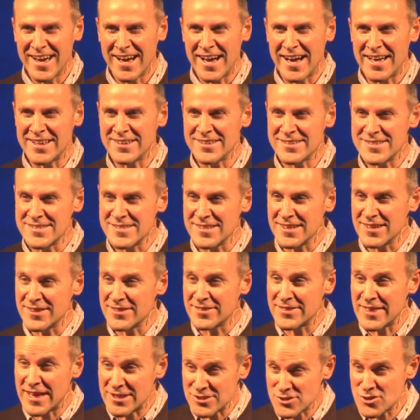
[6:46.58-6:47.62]
And
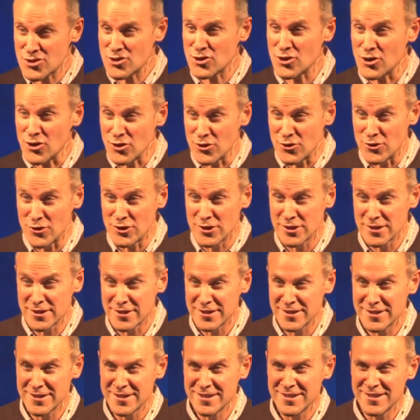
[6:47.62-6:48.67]
that's true.
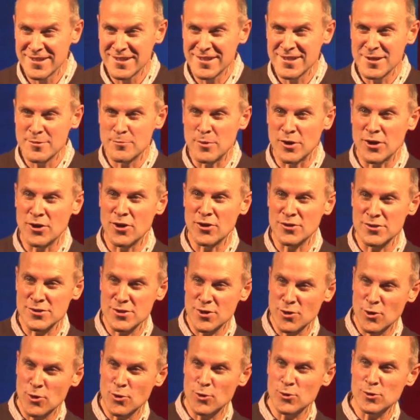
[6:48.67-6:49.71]
But God has
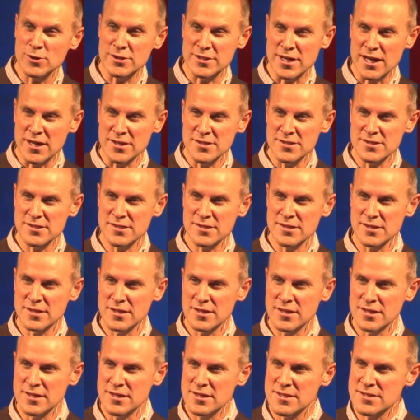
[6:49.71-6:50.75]
called us
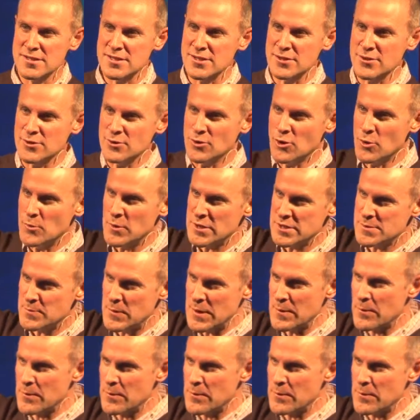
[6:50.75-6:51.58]
to almost be